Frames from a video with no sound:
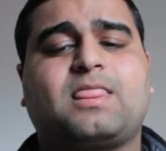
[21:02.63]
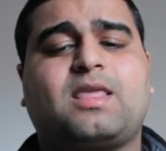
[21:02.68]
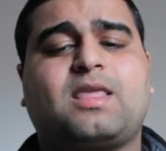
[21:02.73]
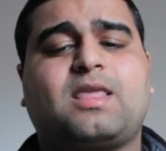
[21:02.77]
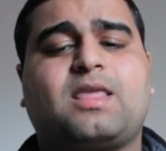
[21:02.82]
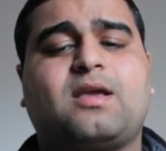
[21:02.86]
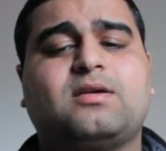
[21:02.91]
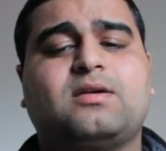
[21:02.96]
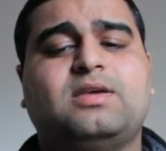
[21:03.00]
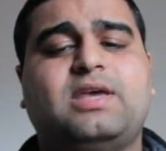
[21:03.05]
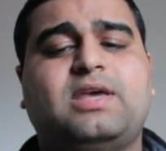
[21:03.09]

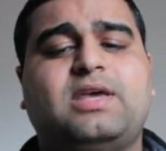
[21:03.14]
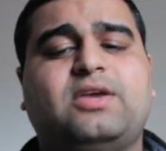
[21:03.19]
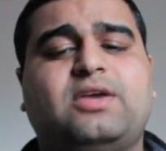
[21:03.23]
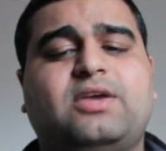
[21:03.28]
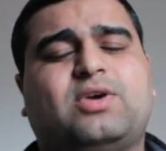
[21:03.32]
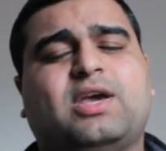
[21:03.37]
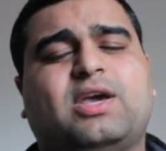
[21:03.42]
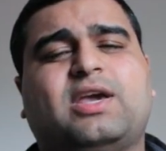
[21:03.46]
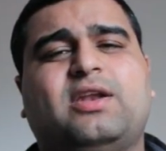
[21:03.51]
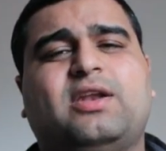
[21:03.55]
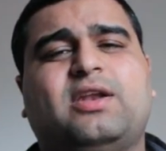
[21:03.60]
yeah, you
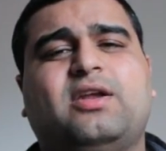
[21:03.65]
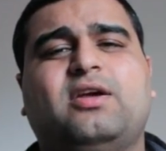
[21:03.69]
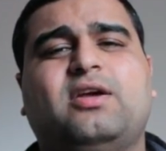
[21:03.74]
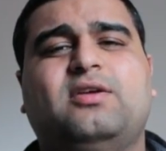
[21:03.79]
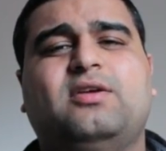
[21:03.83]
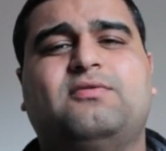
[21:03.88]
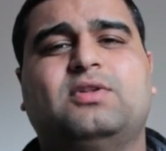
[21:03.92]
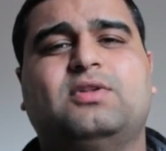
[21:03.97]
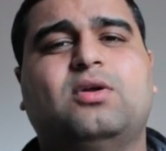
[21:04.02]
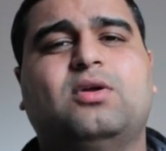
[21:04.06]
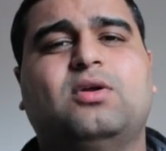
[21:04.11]
can get her
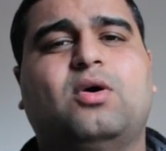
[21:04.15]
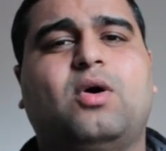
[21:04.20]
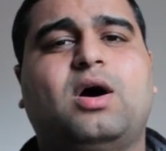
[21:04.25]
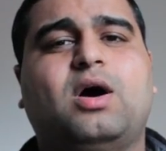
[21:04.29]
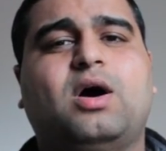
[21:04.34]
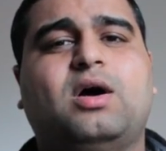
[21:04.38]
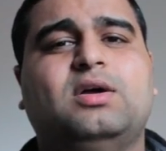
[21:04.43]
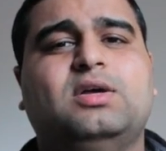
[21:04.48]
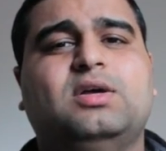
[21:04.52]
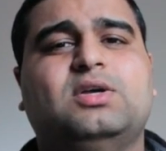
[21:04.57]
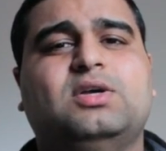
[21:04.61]
even lower,
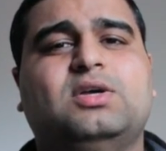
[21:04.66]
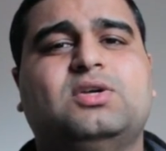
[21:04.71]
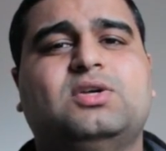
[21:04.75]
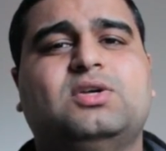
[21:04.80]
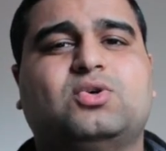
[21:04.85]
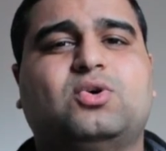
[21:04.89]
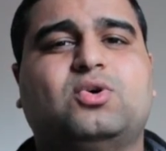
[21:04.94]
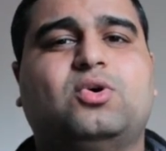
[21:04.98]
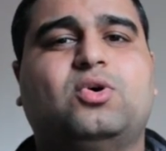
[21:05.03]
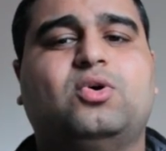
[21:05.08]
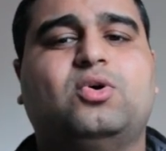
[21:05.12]

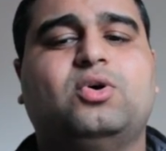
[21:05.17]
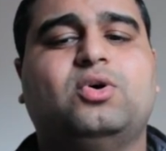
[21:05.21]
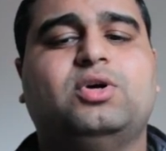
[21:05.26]
so